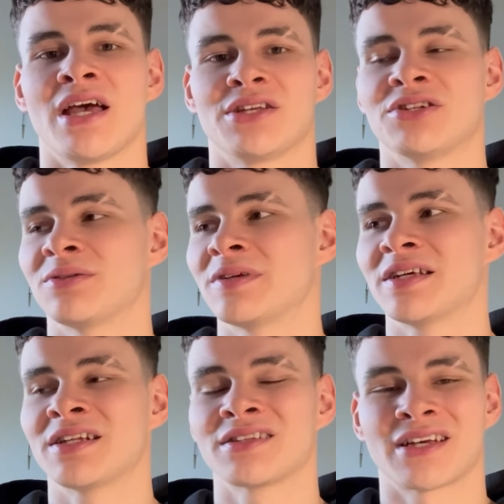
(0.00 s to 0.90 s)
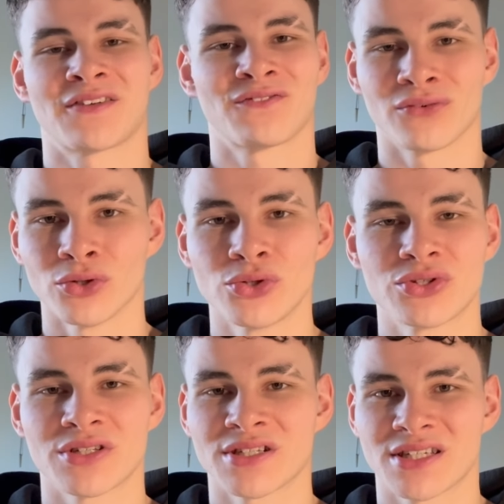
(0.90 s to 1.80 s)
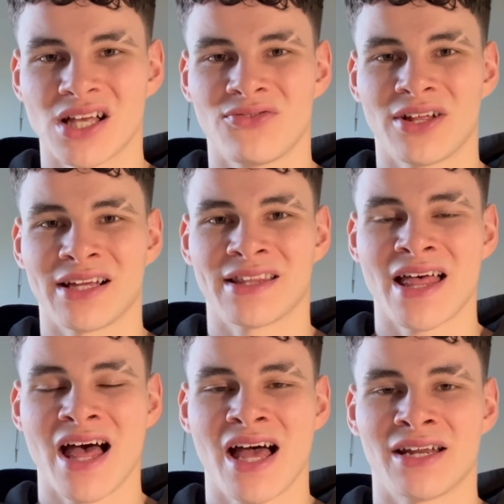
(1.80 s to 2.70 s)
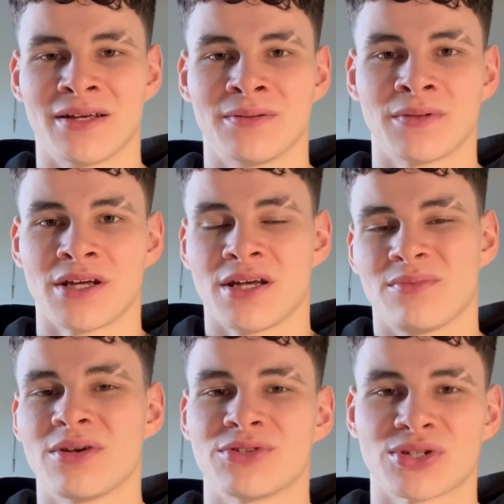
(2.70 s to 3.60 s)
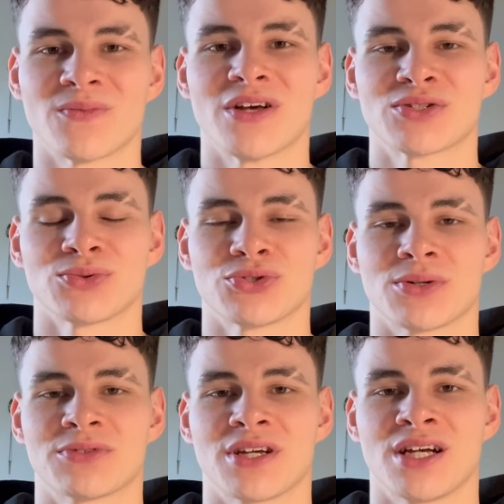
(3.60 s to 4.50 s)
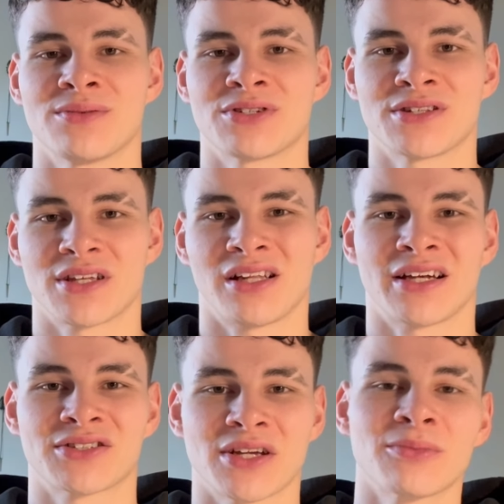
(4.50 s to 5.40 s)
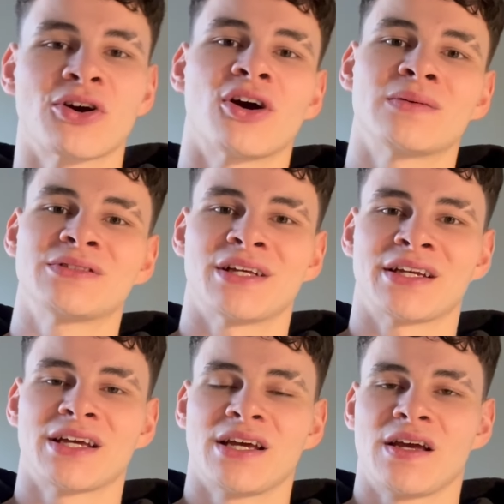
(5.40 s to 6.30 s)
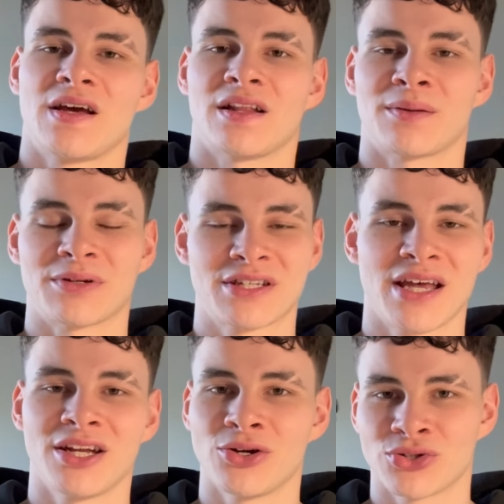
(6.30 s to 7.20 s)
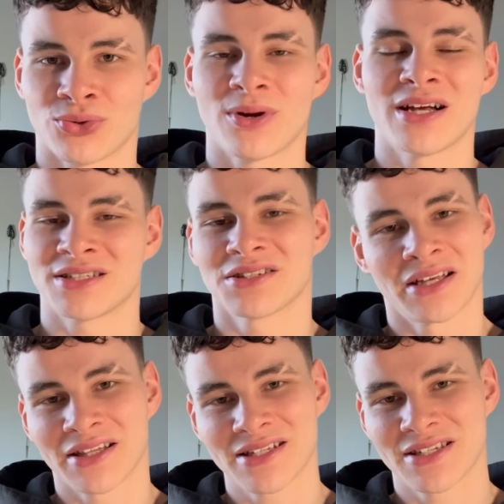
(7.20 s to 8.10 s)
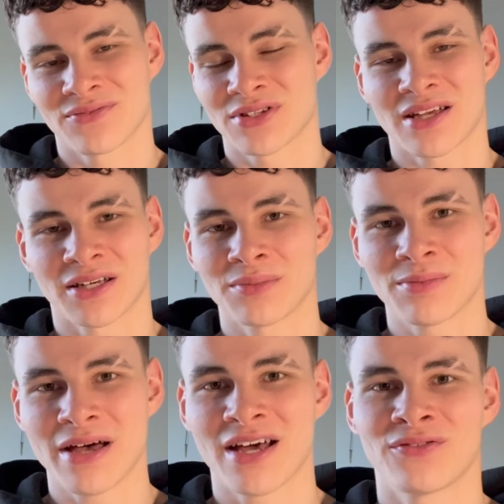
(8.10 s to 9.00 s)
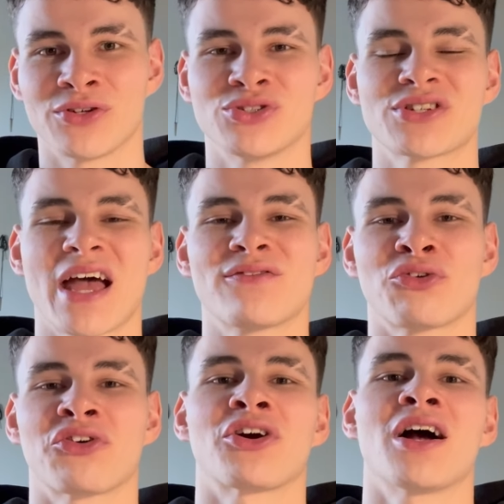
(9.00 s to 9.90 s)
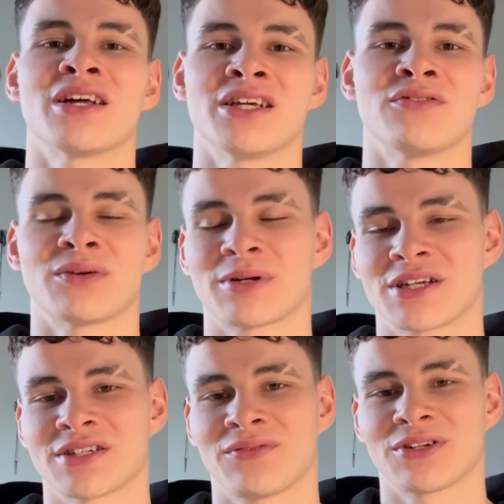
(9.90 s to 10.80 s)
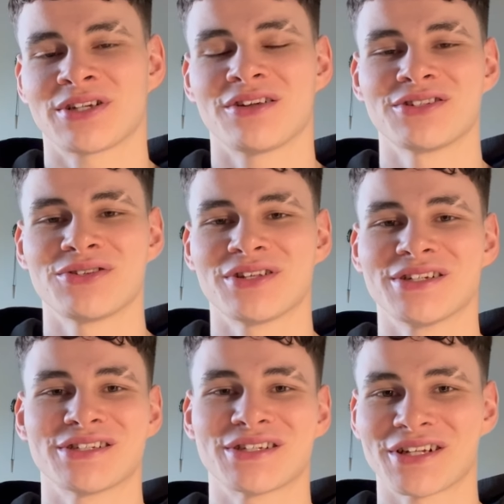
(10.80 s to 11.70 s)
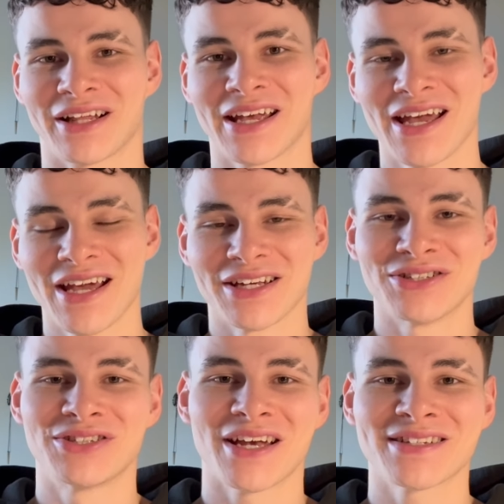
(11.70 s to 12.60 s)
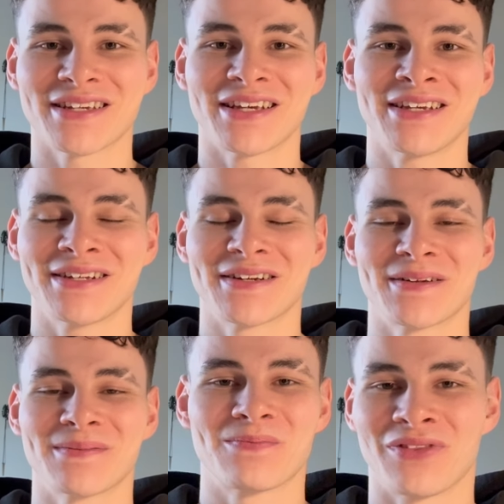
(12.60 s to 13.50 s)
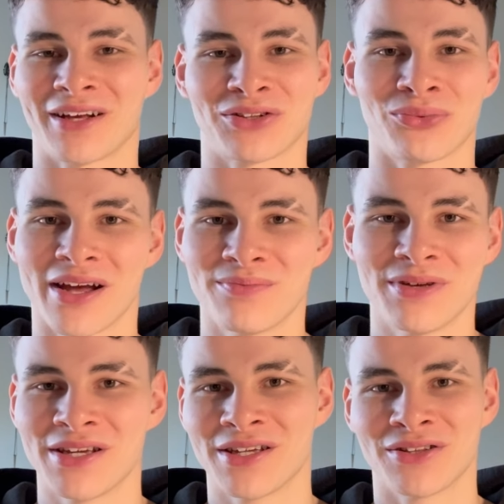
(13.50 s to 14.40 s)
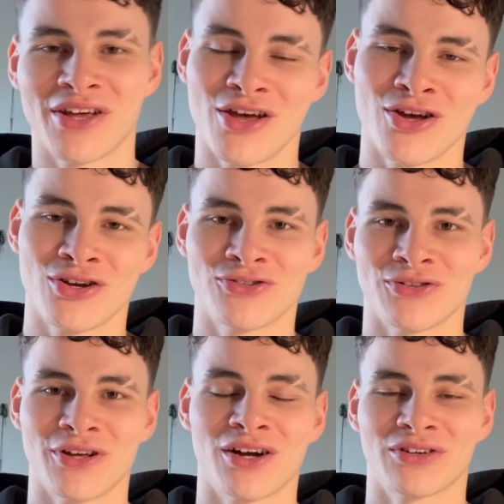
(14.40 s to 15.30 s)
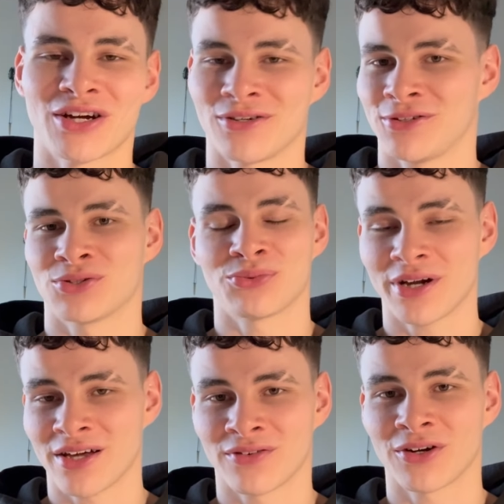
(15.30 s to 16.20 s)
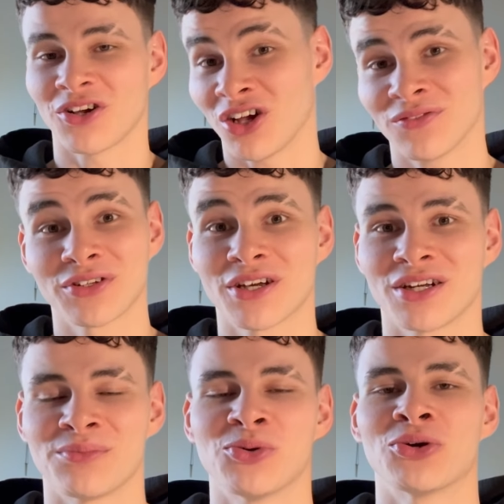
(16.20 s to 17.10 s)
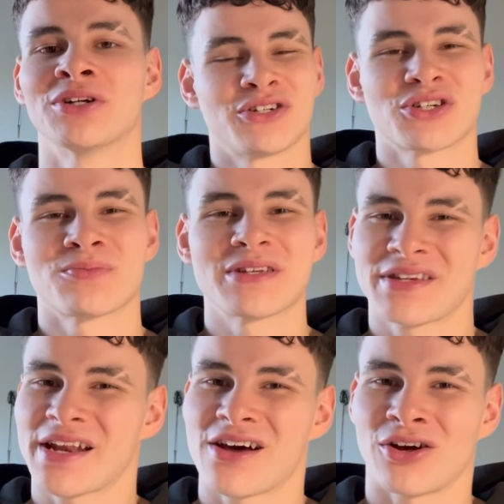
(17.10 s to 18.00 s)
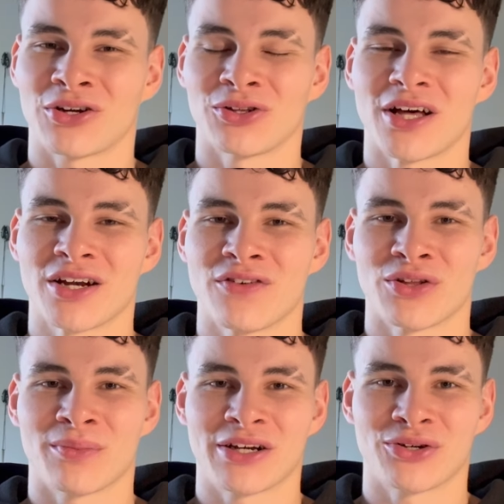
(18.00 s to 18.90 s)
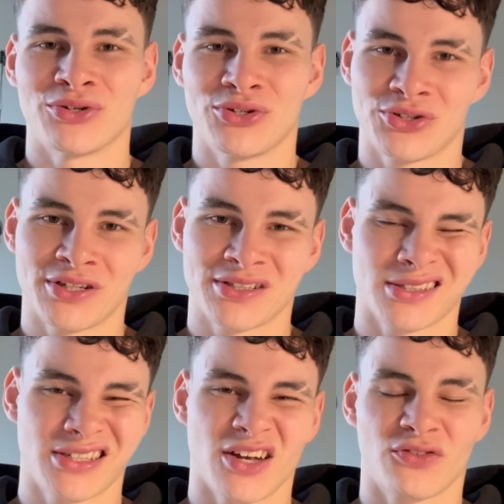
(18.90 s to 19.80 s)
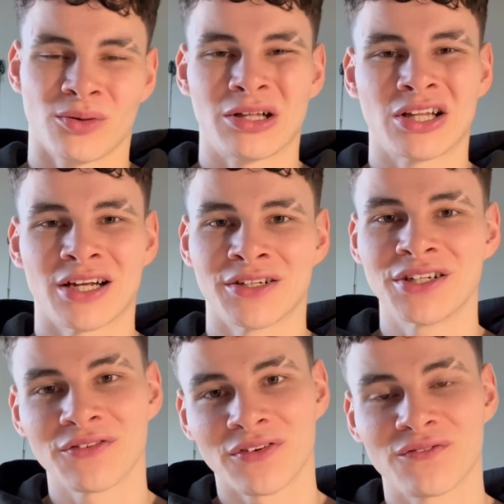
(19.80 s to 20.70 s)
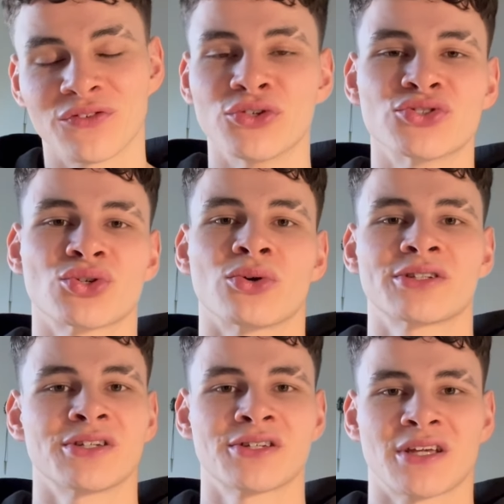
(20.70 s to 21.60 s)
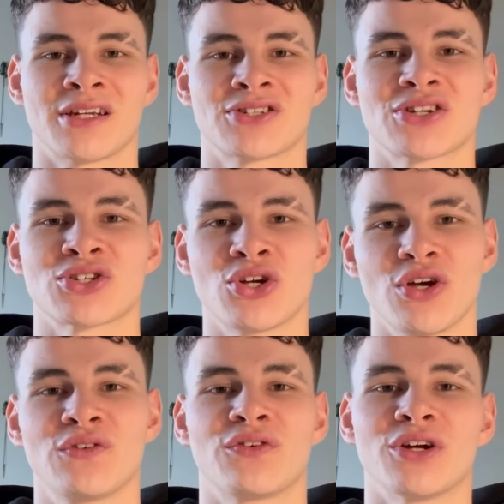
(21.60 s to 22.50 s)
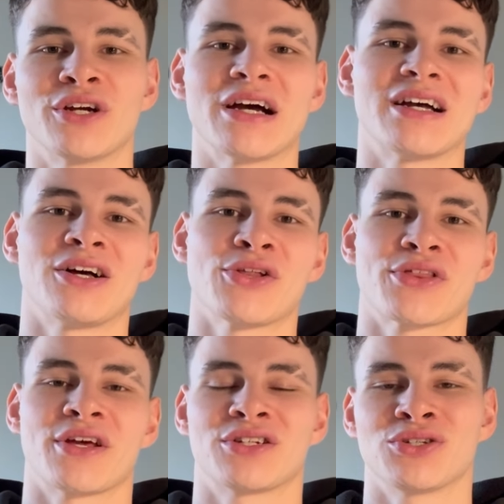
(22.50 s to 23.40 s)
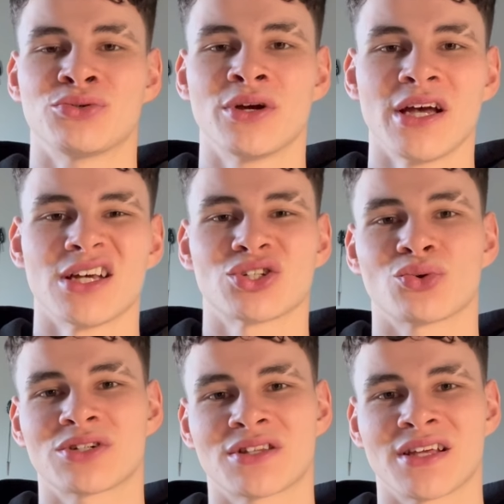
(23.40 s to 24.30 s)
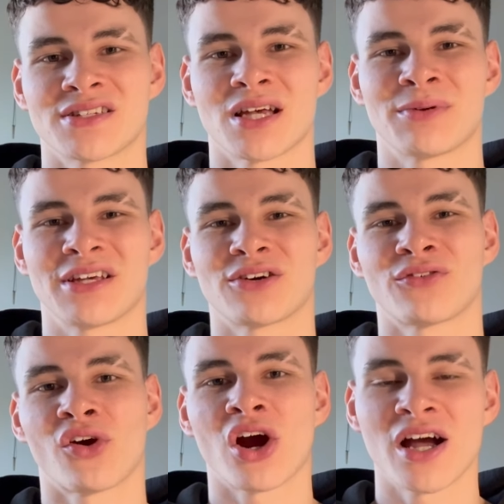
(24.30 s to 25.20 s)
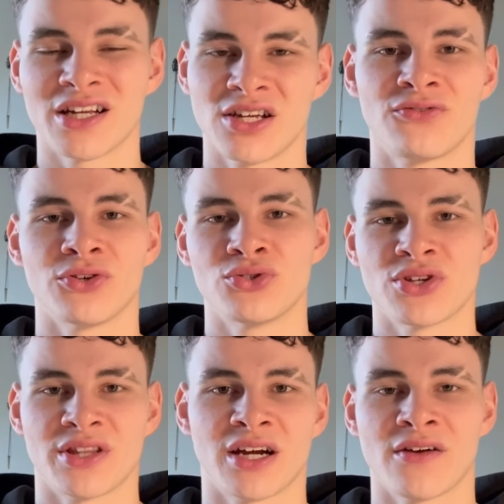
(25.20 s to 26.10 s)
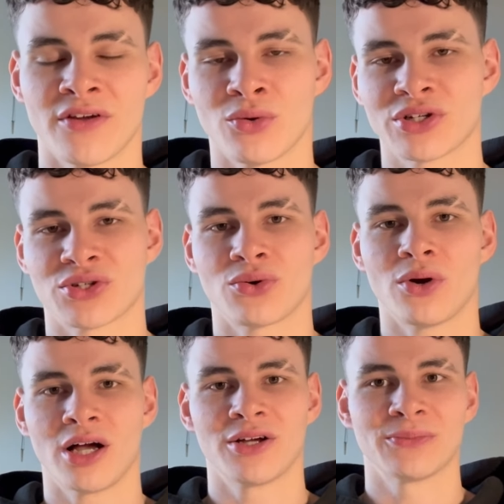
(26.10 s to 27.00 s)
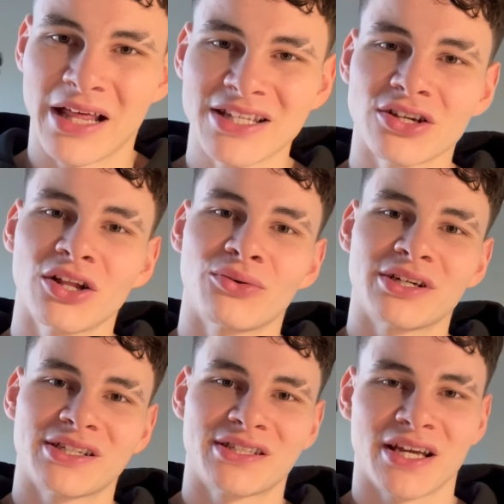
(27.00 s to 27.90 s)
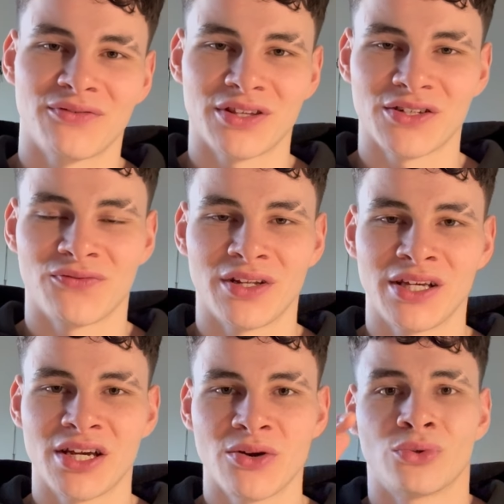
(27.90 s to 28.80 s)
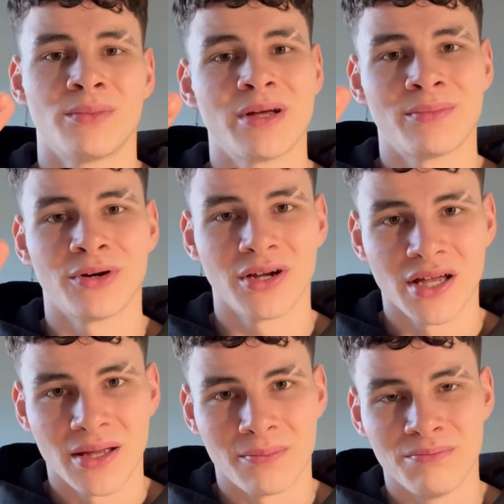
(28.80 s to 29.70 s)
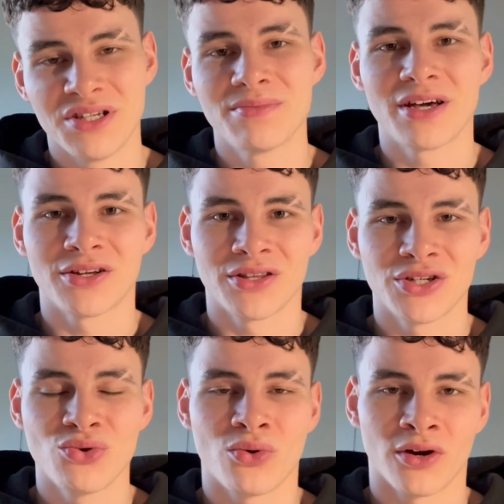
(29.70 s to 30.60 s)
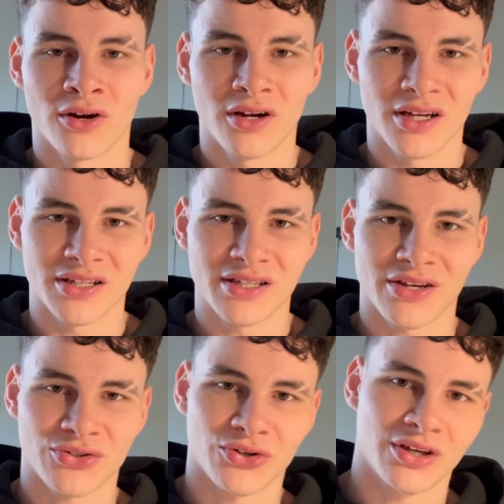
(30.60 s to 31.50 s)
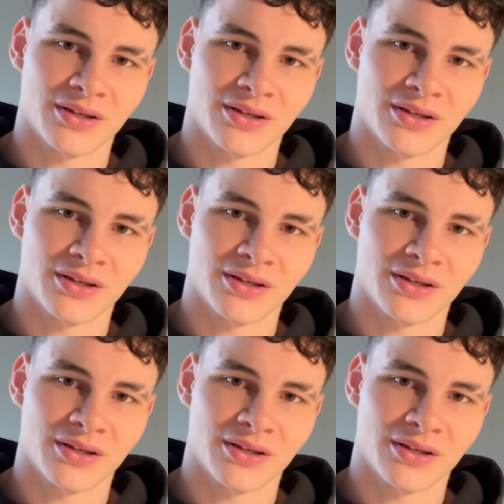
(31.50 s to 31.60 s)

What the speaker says: You need to be eating like fruits and stuff like that, and maybe some vegetables sometimes, and like some carbs like like potatoes or rice, like that stuff's not going to be bad for you. Just have a variety of it, because if they're telling you this is just like, just eat like the red meat and the eggs and the avocados, whatever, off the cutting board, you're just missing out on a lot of other micronutrients and stuff from a lot of different food sources. And it's just good for your gut health to switch things up and get a variety of foods in there every once in a while. That's all I wanted to say for this video. Remember, be better than you were yesterday.